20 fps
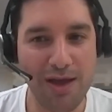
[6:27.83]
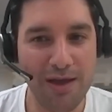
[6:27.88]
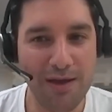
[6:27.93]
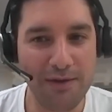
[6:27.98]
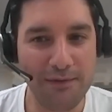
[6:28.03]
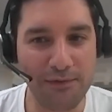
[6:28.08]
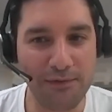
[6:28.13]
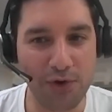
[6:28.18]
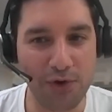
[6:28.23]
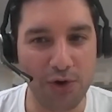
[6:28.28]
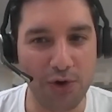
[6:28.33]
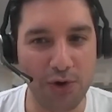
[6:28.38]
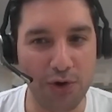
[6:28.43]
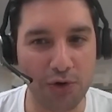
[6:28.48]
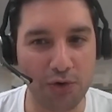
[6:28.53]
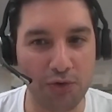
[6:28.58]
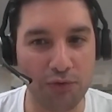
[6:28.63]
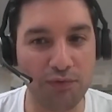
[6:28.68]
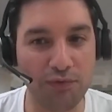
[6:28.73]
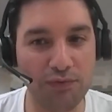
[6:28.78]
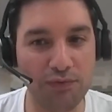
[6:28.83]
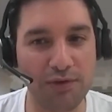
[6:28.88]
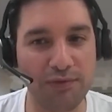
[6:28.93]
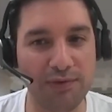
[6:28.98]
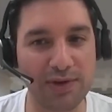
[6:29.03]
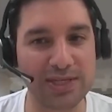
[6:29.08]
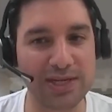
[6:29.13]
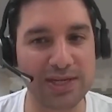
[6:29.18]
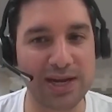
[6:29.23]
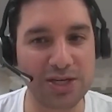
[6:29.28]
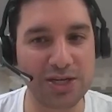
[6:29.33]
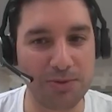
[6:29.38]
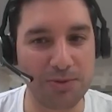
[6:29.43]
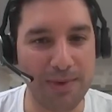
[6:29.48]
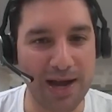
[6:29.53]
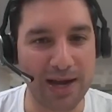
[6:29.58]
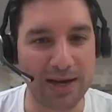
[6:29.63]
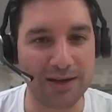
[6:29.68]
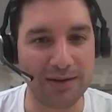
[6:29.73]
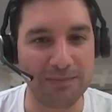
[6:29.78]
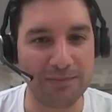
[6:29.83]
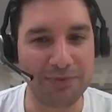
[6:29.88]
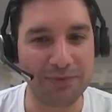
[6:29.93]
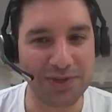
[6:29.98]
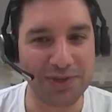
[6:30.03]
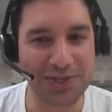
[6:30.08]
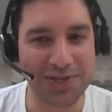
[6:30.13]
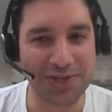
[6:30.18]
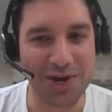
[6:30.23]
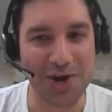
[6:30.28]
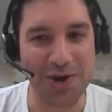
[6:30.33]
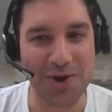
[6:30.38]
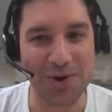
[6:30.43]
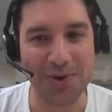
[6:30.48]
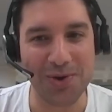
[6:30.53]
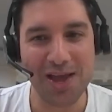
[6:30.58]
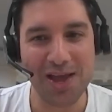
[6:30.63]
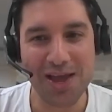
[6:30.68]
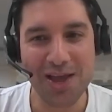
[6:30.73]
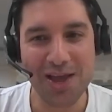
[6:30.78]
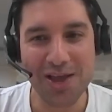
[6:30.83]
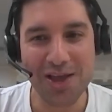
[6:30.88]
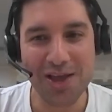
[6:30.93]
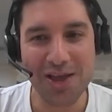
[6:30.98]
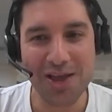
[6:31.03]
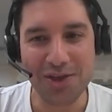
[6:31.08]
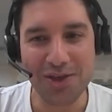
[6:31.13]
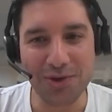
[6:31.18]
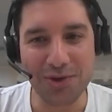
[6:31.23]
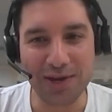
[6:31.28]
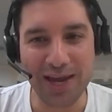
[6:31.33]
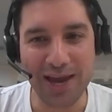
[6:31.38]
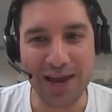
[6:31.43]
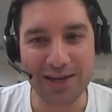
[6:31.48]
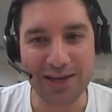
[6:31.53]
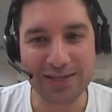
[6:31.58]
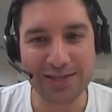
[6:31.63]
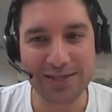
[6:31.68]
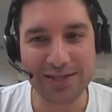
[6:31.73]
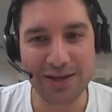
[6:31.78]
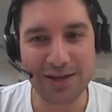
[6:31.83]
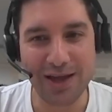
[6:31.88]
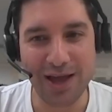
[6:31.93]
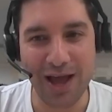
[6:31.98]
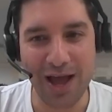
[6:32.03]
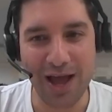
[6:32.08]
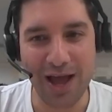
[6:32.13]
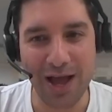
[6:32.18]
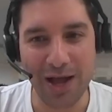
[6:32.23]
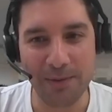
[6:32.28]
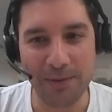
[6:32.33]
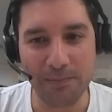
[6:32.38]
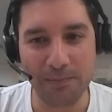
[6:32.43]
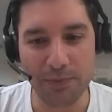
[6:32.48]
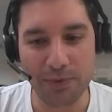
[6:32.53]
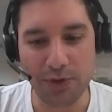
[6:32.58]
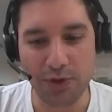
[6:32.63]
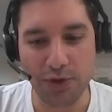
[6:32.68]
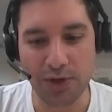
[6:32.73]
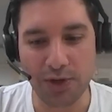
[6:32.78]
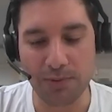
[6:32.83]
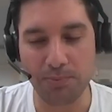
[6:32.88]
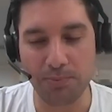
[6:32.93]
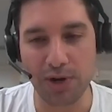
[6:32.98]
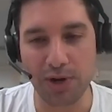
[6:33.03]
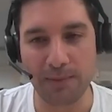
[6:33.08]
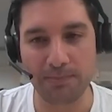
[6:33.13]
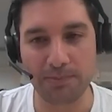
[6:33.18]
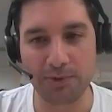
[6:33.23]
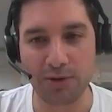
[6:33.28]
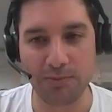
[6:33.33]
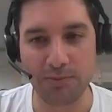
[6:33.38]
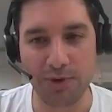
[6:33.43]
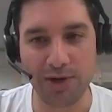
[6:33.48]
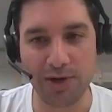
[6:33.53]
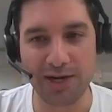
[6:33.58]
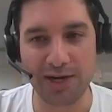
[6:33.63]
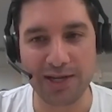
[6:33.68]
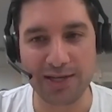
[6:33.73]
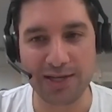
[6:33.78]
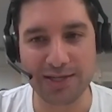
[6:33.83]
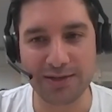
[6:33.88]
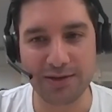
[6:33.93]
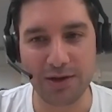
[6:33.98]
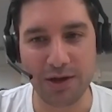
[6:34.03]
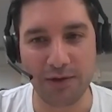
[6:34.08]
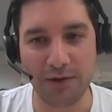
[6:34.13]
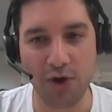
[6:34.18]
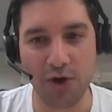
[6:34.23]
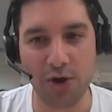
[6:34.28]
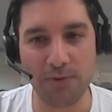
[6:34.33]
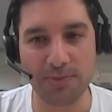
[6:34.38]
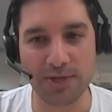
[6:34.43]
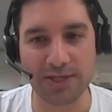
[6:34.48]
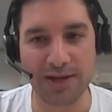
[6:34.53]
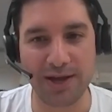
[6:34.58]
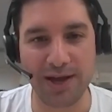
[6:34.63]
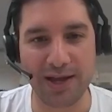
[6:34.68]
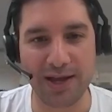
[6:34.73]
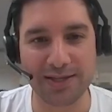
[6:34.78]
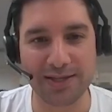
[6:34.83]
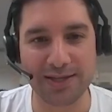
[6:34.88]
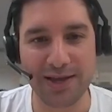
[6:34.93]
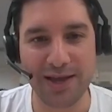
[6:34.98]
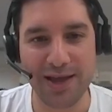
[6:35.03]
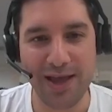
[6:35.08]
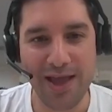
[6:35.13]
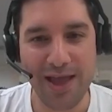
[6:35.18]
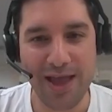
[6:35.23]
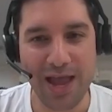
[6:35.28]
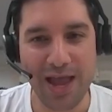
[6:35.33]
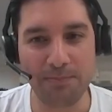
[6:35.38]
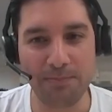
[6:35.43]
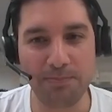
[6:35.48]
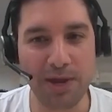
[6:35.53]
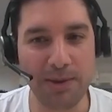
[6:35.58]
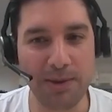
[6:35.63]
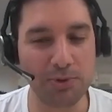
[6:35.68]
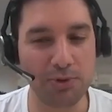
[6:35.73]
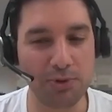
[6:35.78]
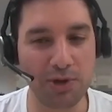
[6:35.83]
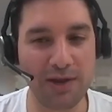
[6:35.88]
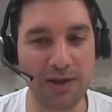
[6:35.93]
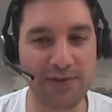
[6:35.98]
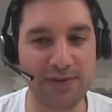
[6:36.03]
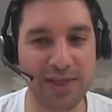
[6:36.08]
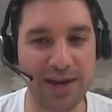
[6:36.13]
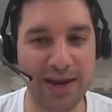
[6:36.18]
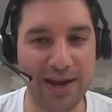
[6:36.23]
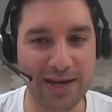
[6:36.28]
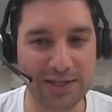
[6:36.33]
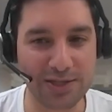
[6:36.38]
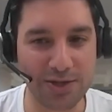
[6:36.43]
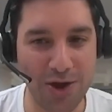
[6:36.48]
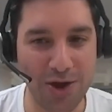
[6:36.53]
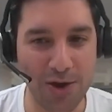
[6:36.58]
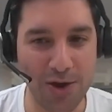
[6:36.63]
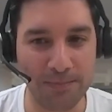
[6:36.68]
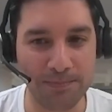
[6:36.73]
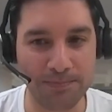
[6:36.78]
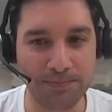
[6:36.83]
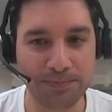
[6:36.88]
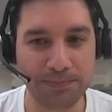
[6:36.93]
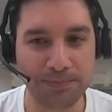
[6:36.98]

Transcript: for the residential market. So you get, you can put up communities of home designs, and people looking for their next home